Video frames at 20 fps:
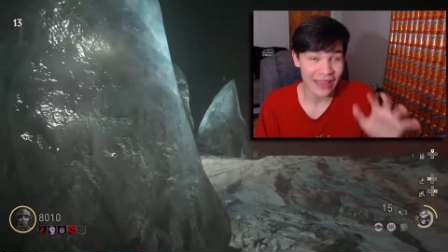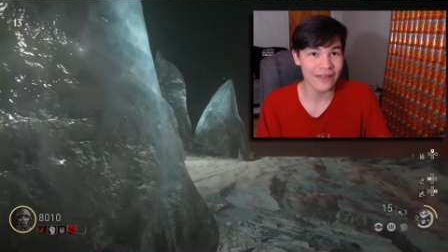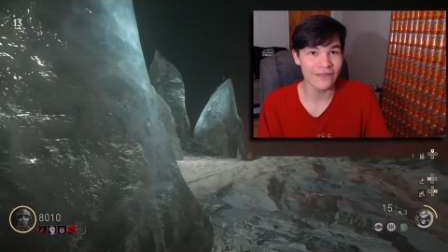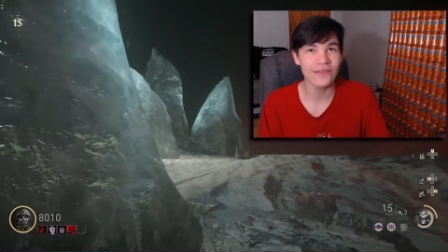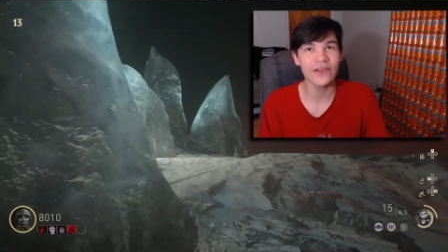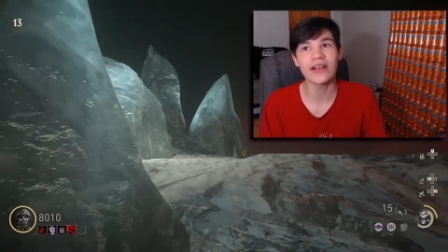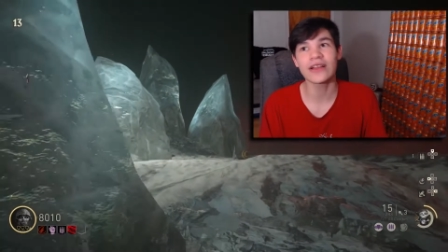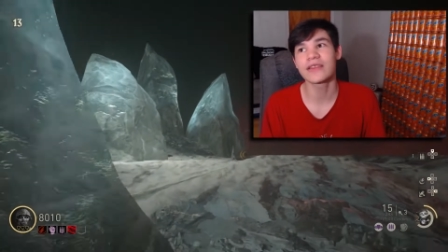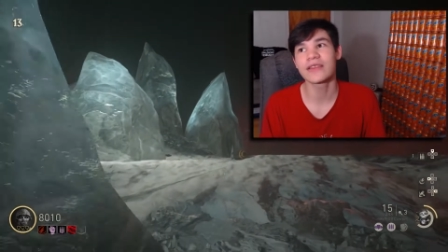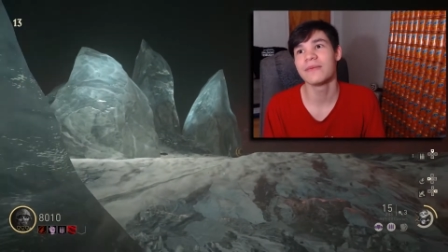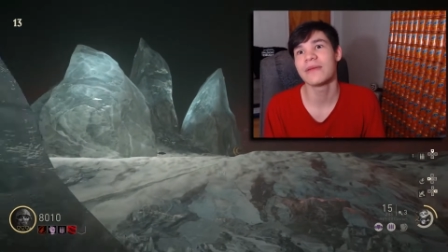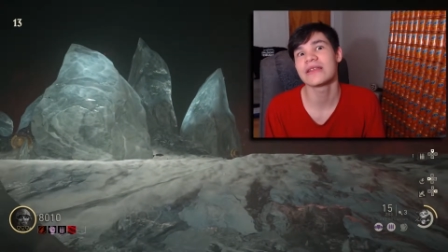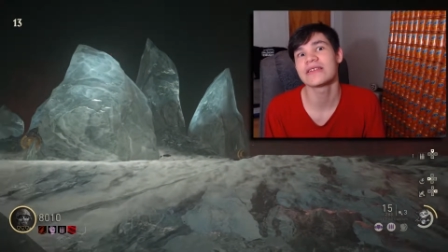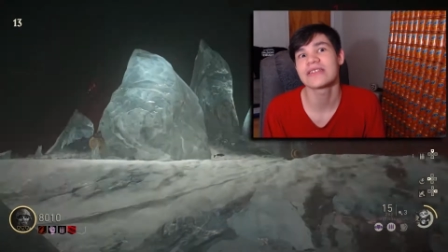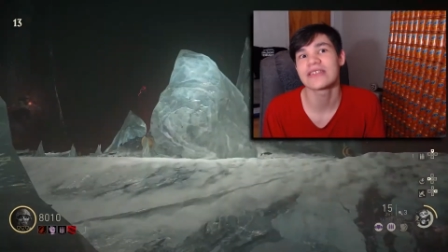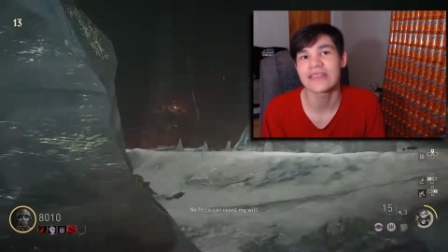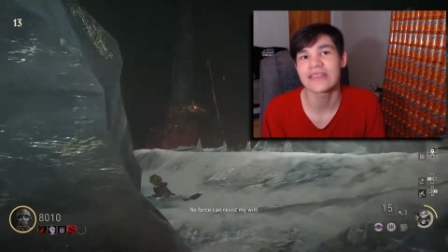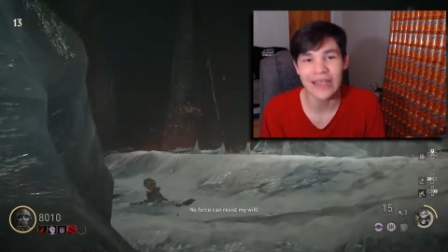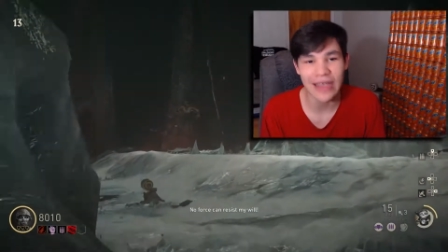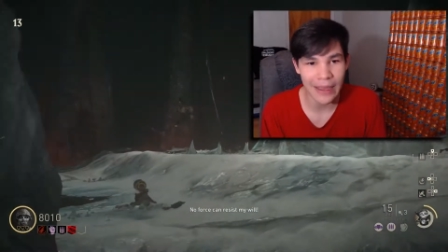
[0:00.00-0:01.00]
and I forgot to
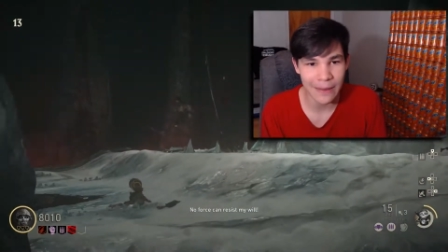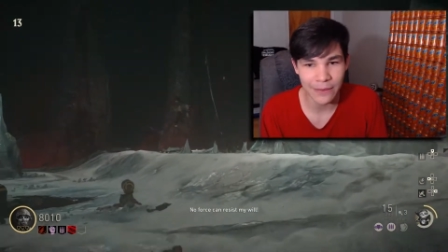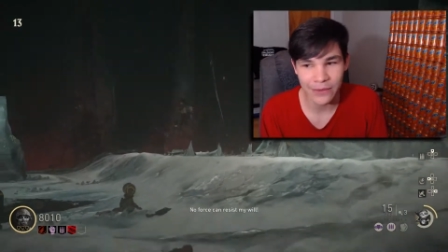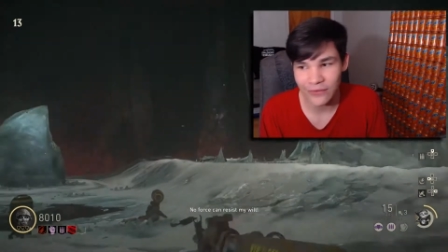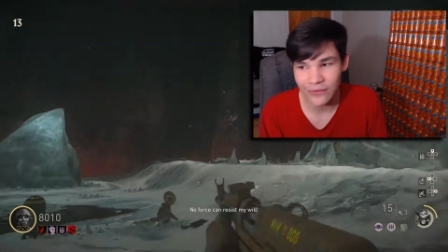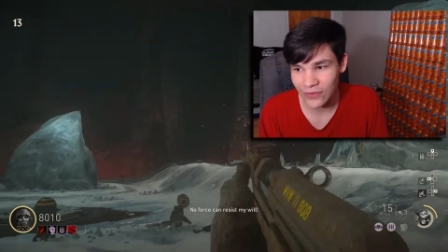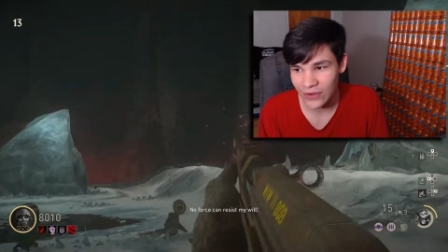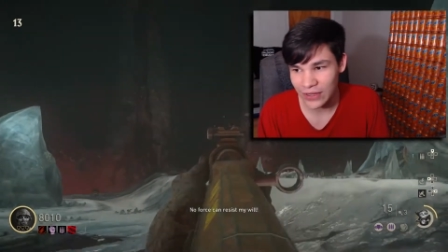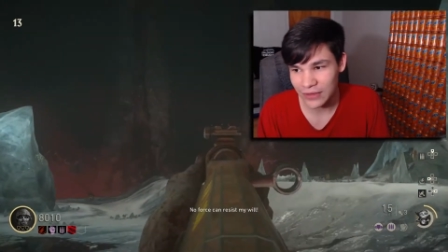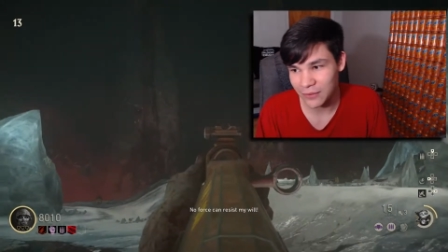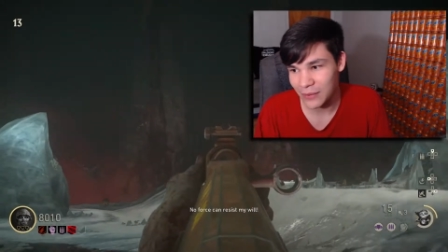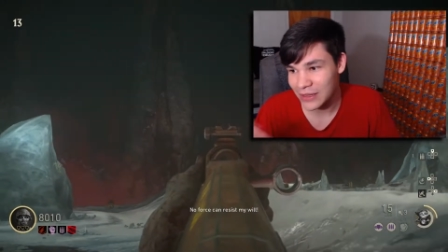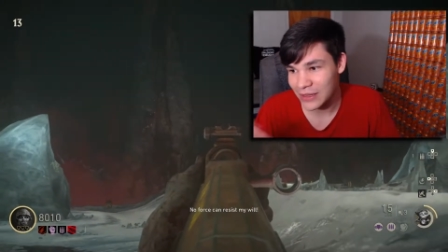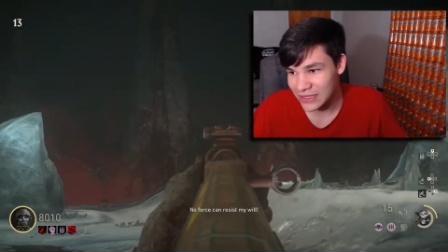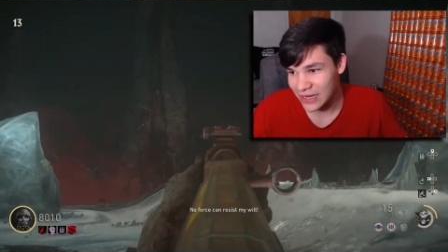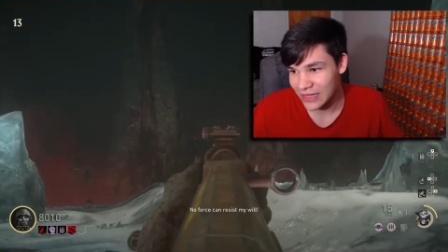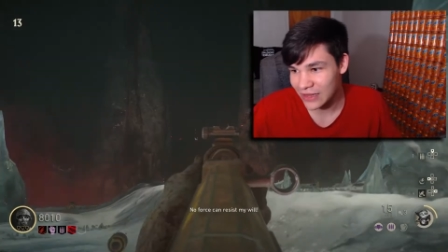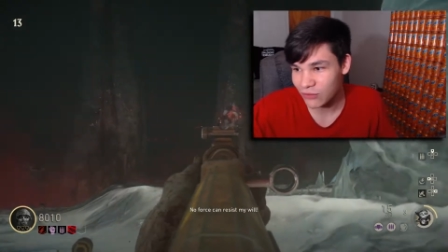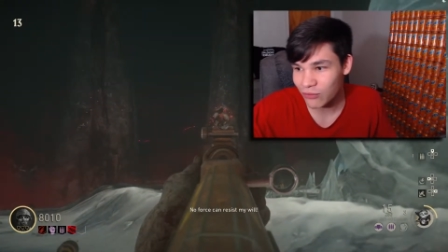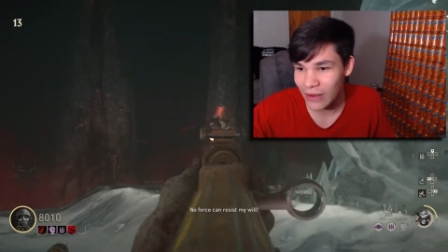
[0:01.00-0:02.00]
mention this, I can't believe I forgot to
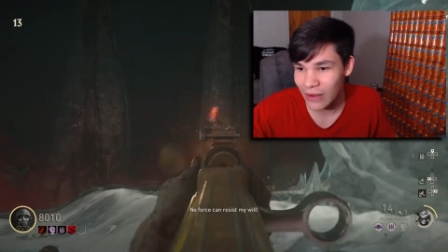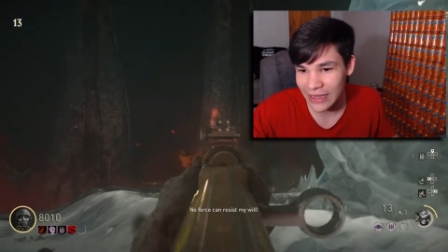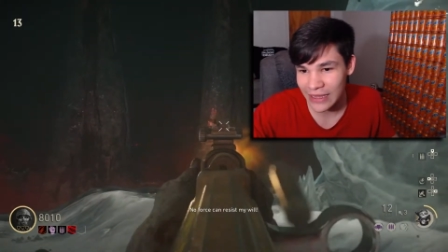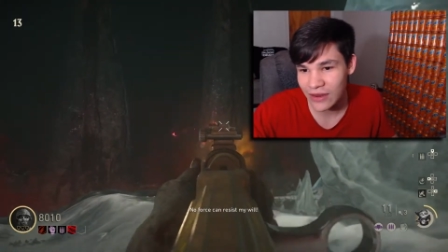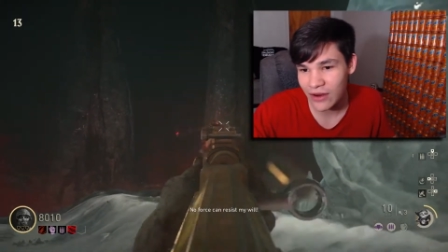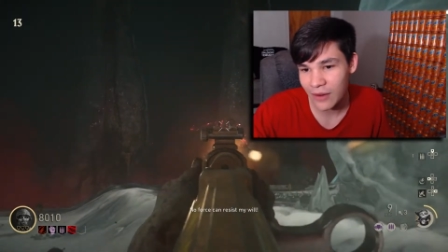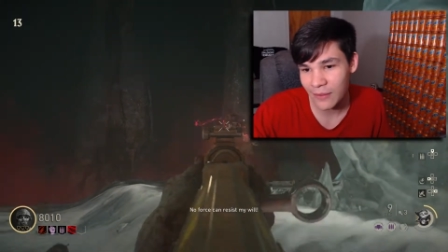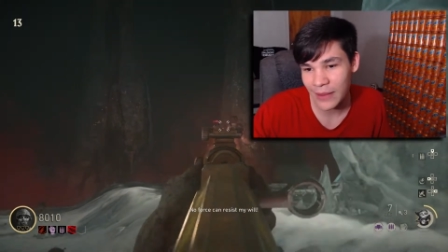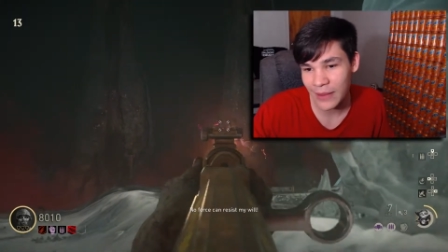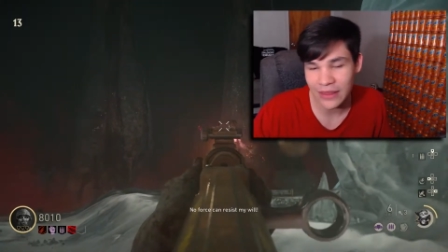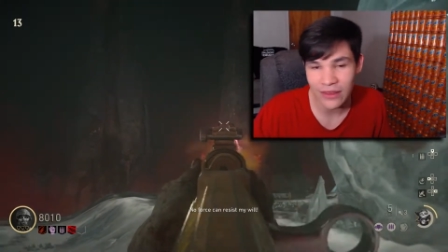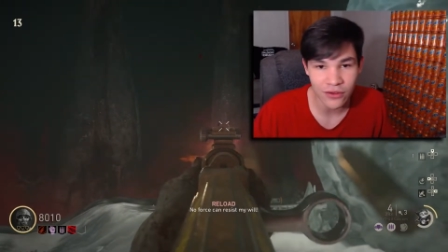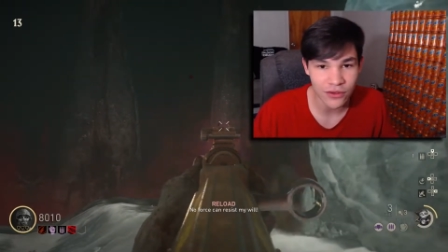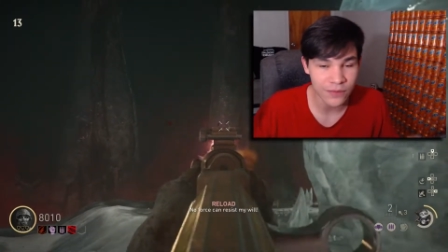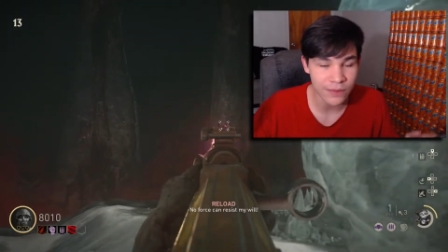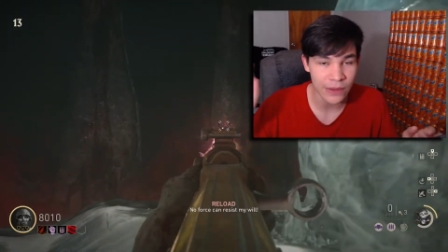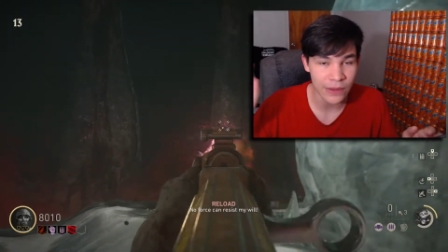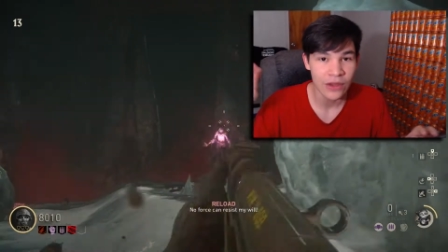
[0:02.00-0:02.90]
mention it, it's right here on my notes,